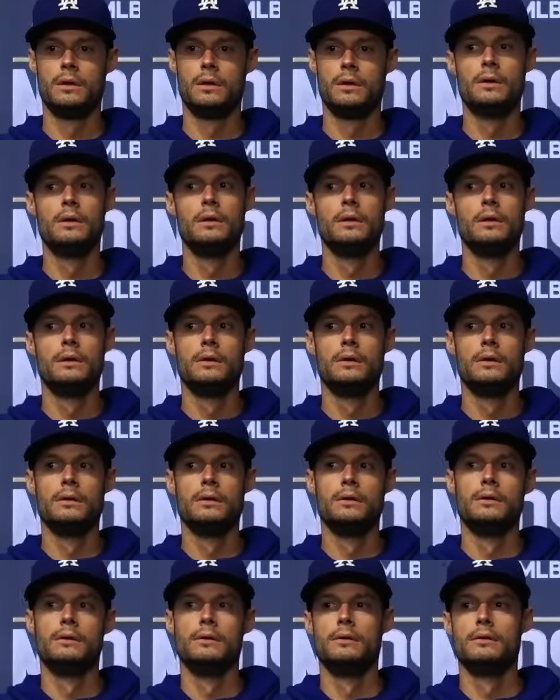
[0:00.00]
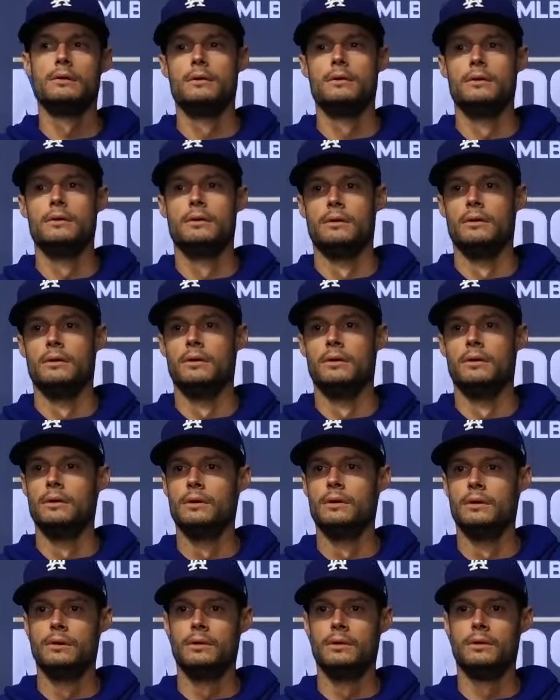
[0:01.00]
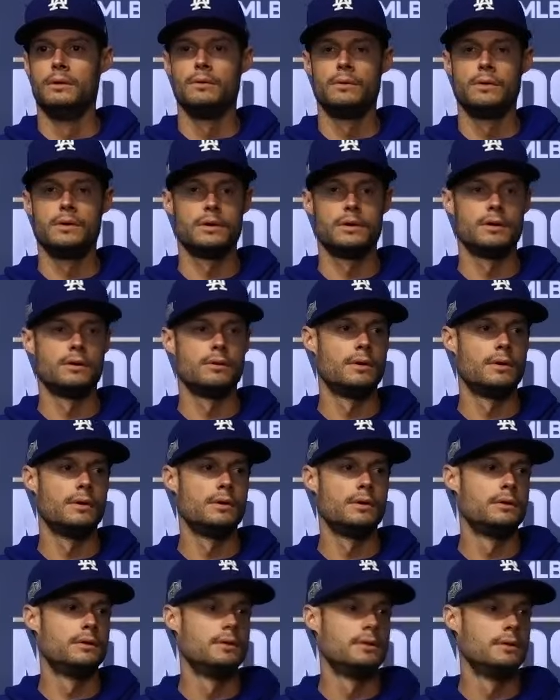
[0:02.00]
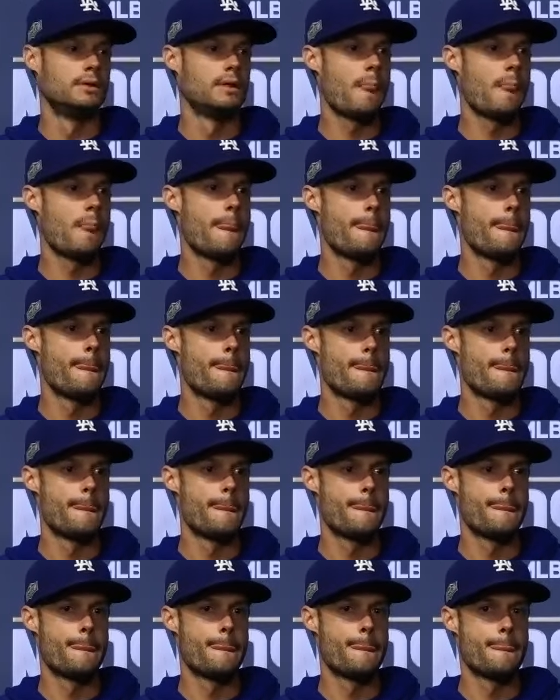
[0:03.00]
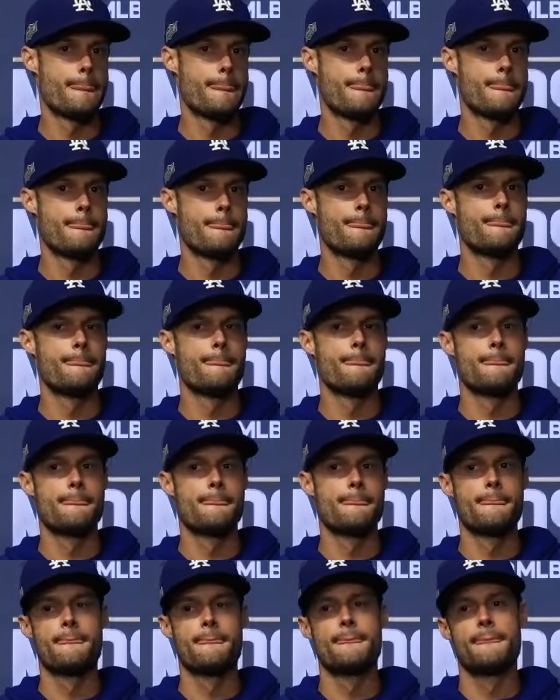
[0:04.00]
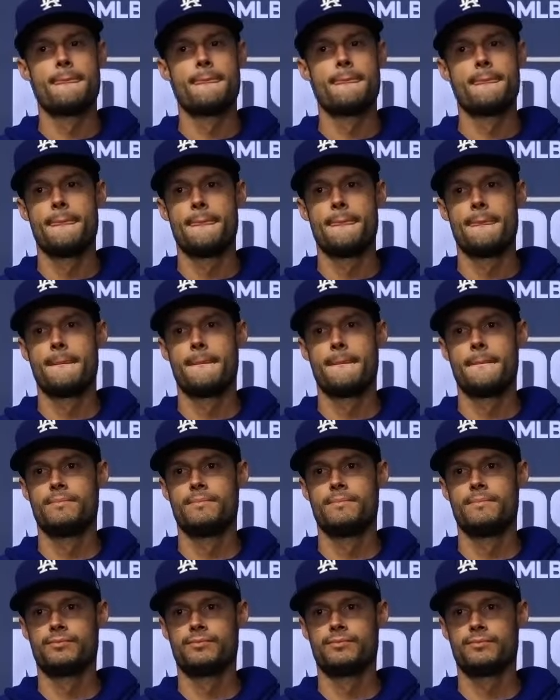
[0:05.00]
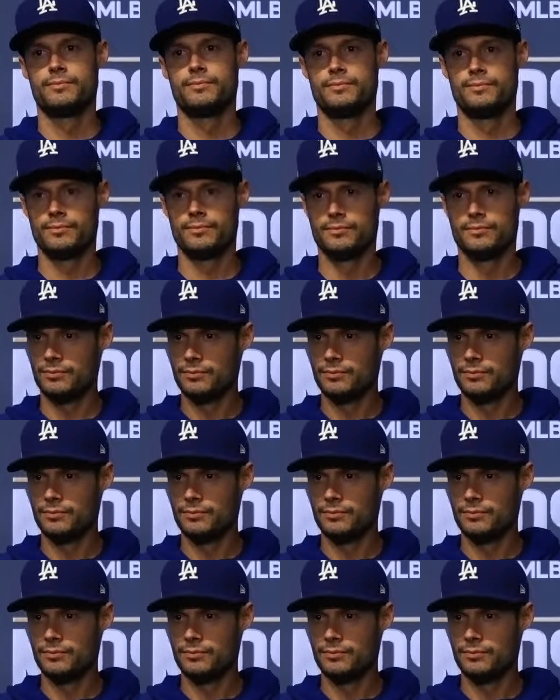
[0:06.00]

(no one is talking)